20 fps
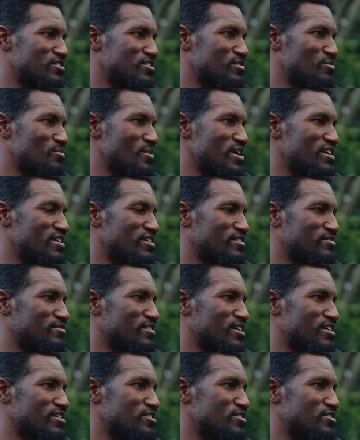the wing
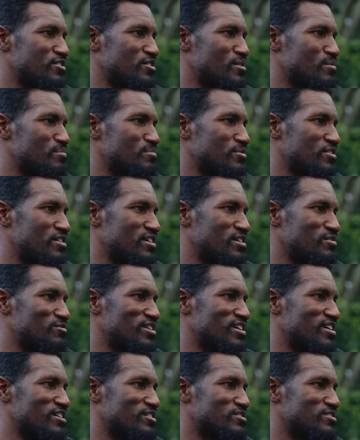of like Europe or
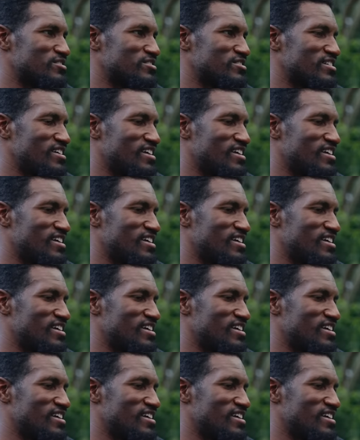anyone else.